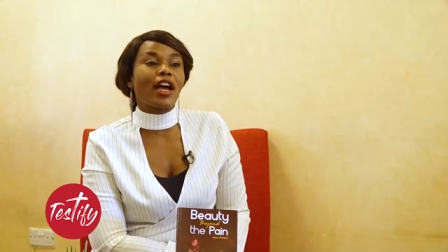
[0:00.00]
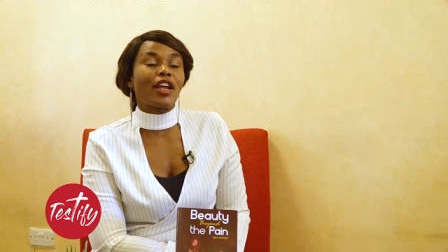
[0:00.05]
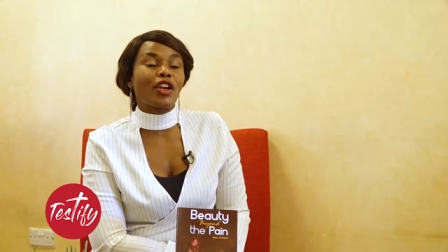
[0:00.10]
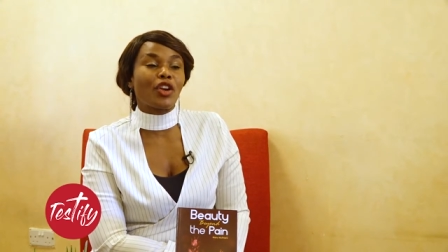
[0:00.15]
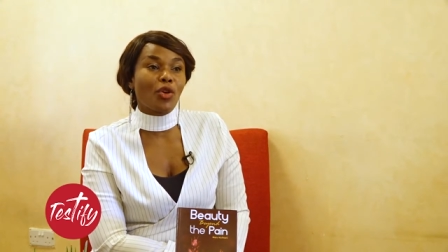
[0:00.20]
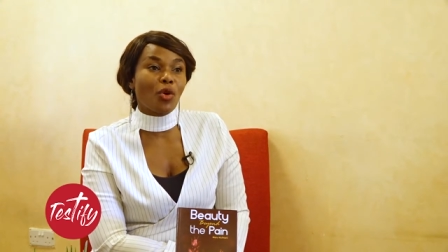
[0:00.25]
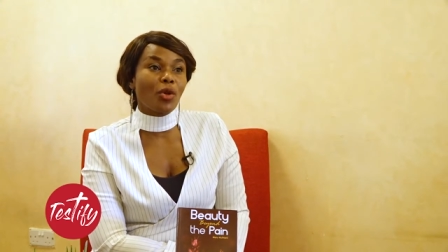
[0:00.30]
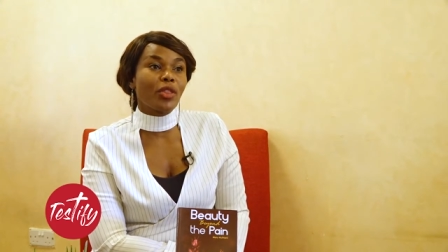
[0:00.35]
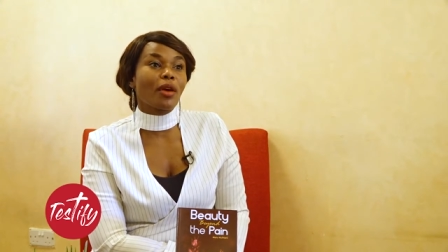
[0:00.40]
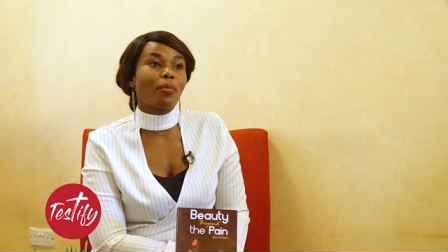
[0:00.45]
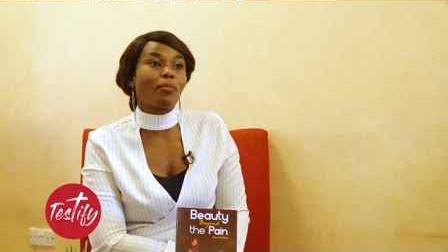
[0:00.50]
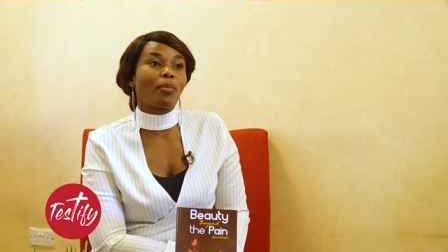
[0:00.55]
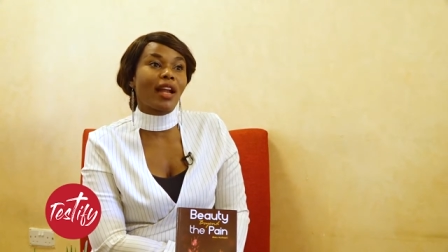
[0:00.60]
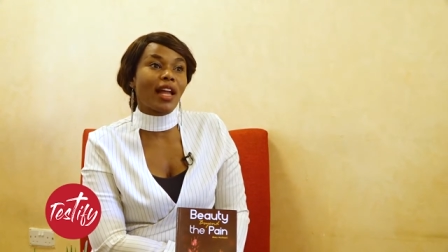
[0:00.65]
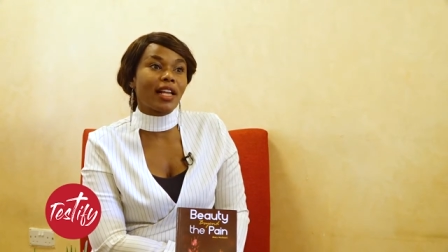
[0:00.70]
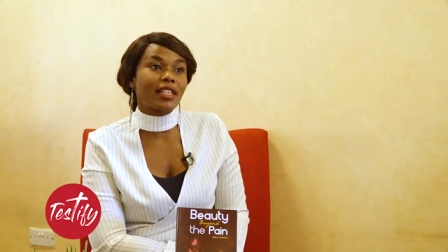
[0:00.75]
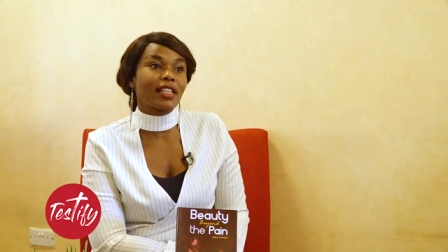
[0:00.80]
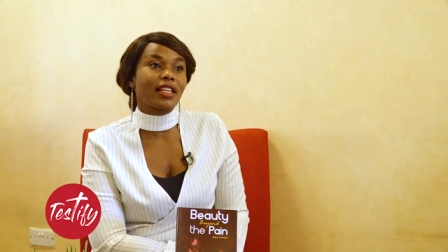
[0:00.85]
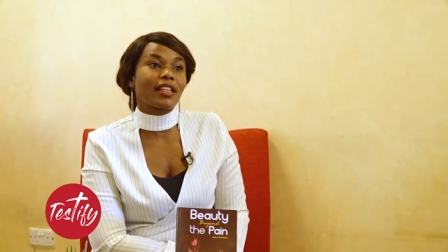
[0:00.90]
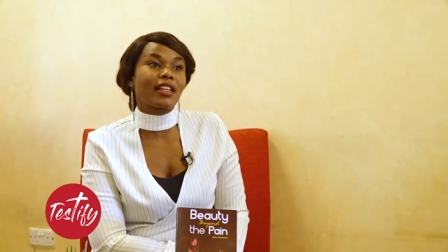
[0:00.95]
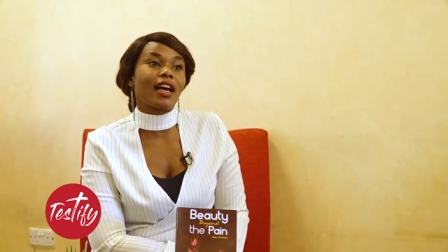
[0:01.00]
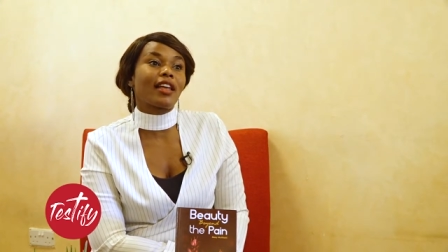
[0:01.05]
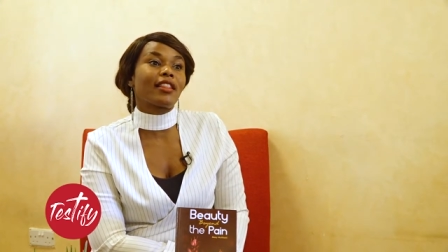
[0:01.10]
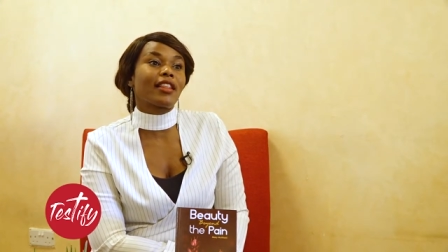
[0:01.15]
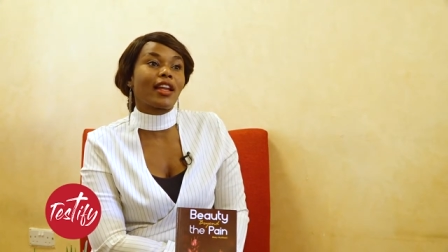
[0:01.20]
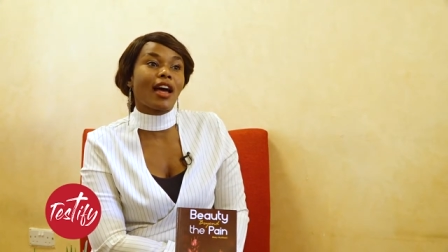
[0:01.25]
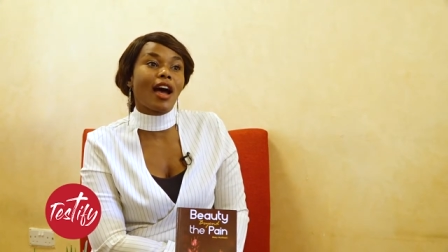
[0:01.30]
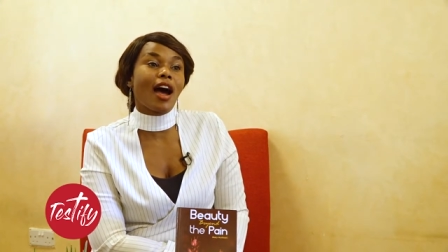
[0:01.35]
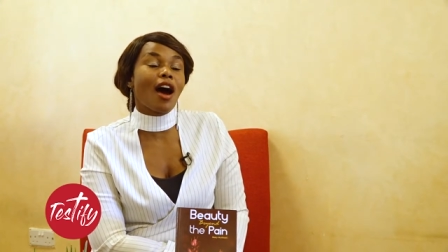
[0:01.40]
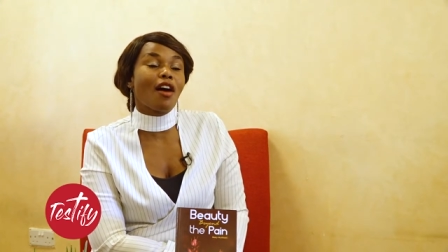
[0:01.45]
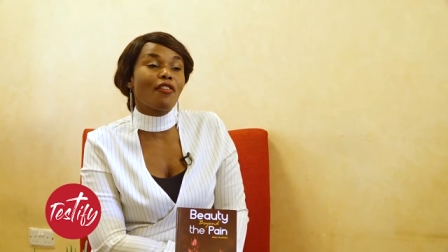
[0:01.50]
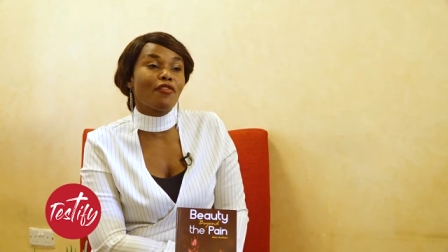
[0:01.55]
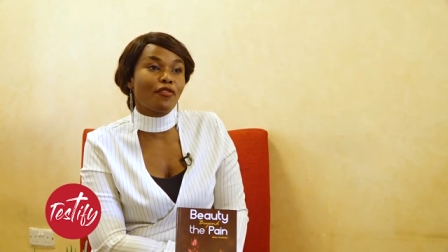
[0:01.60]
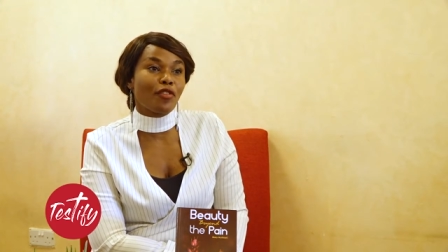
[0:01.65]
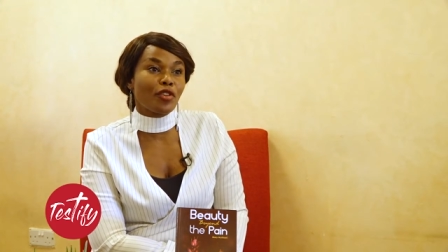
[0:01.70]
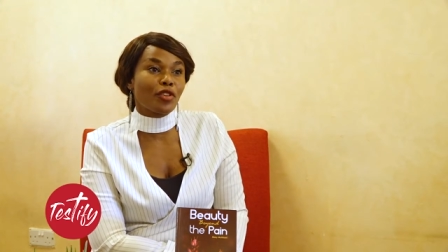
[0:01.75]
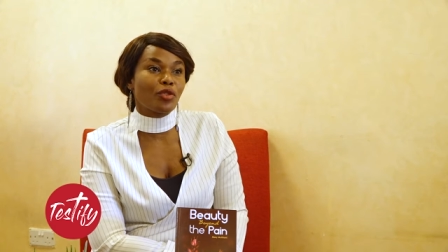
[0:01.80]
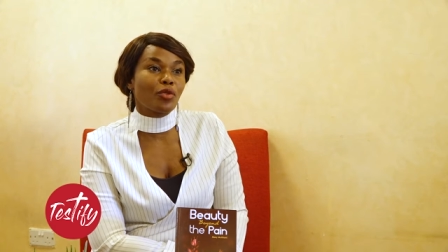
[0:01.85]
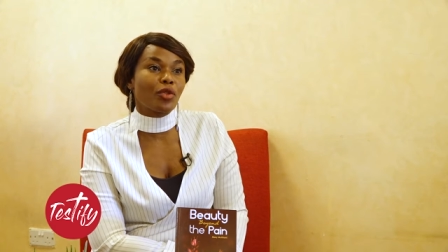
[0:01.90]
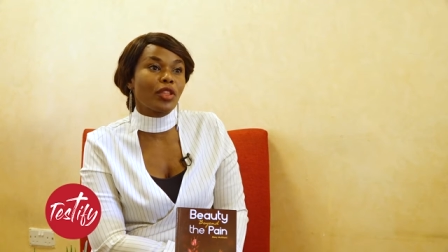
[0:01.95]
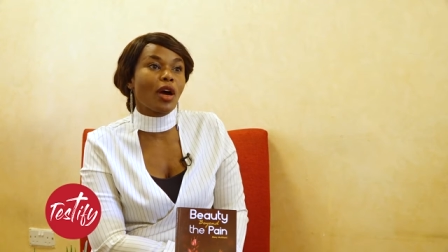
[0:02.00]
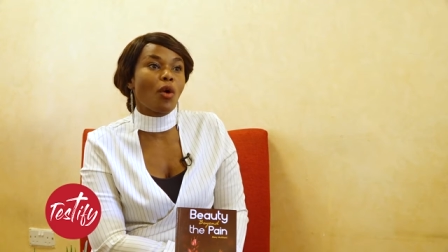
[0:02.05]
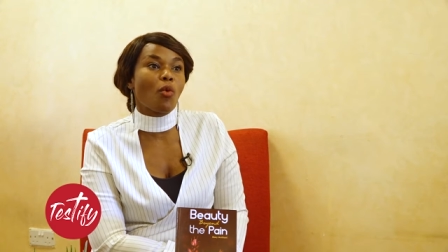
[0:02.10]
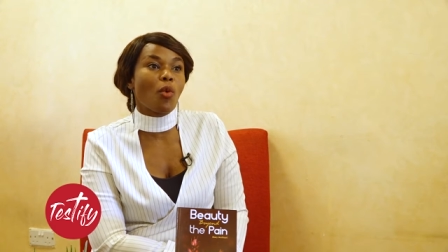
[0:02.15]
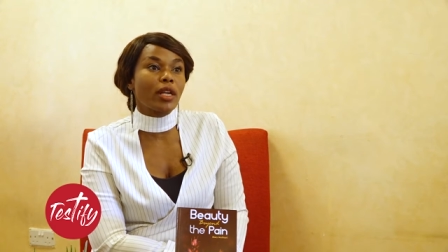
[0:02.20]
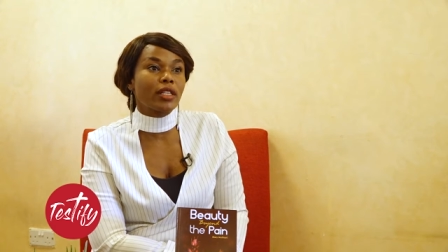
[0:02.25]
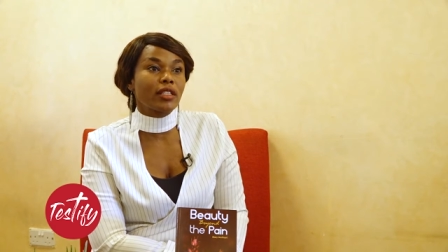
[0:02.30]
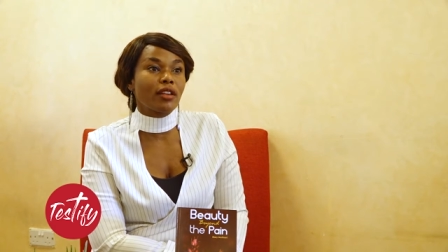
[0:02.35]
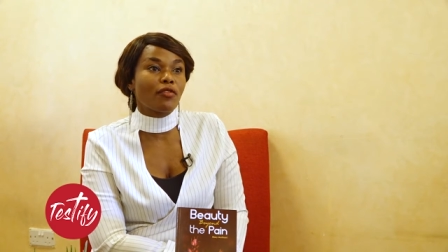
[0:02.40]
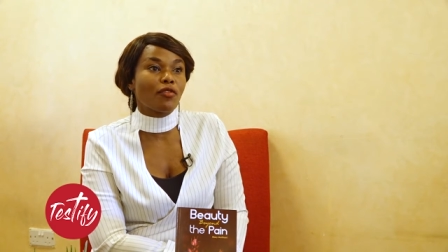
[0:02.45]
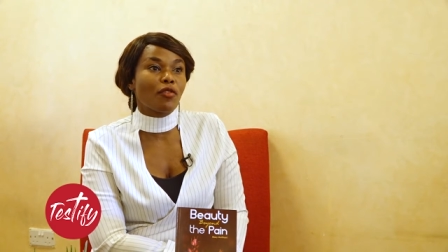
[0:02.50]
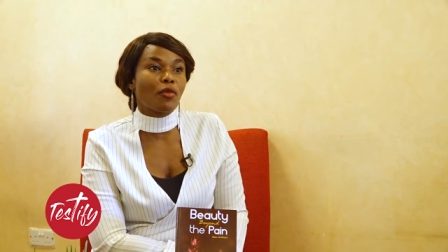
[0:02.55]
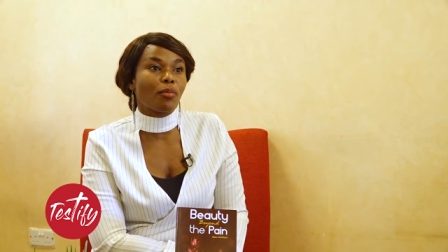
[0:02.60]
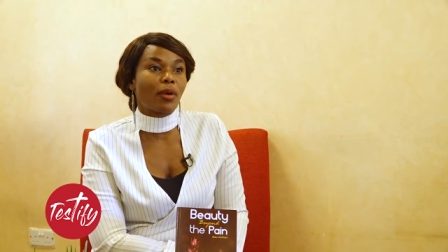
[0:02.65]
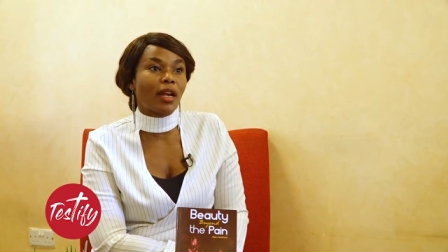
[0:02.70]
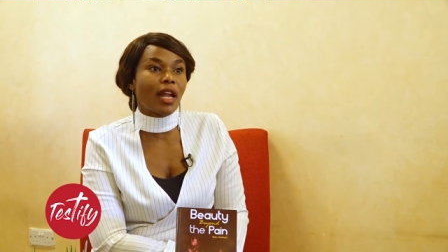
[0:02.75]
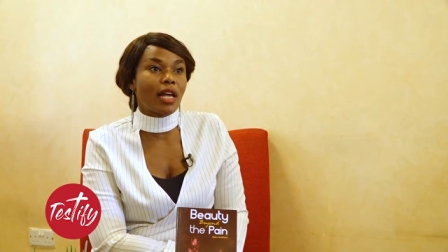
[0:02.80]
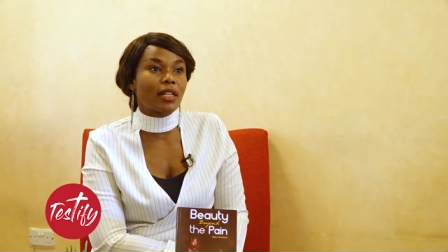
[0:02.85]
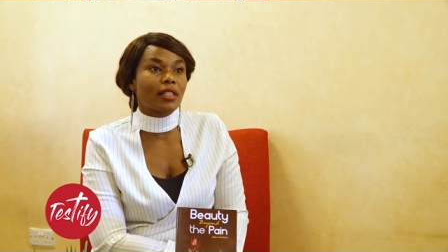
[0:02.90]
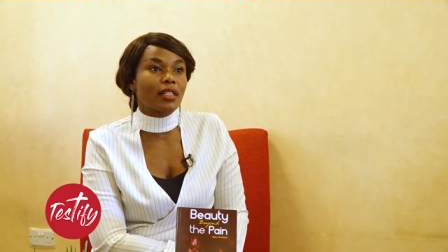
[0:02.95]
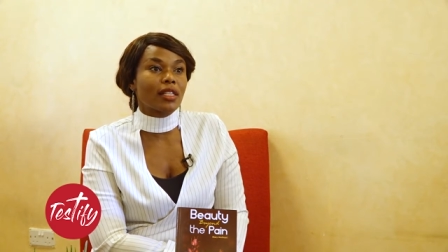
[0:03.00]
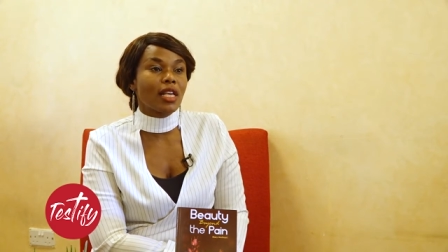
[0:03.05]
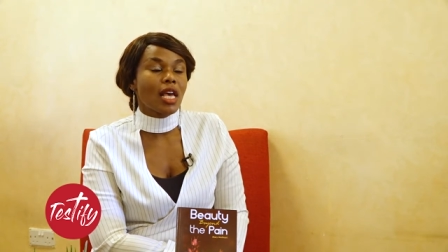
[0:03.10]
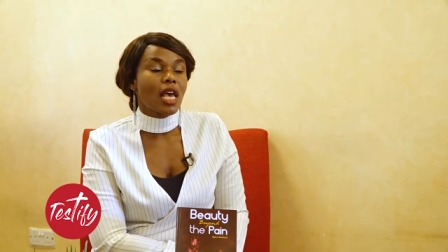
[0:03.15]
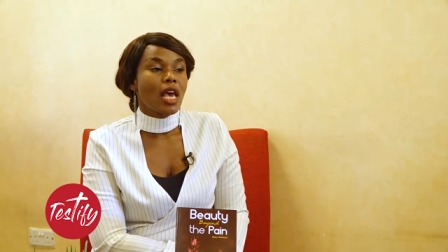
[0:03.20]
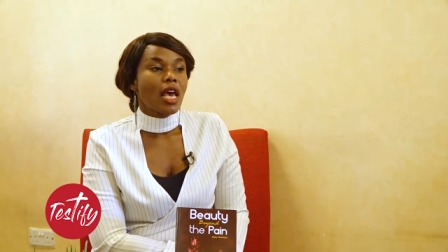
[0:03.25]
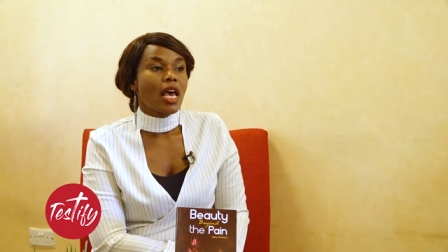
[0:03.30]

I know the plans that I have for you, they are wonderful plans,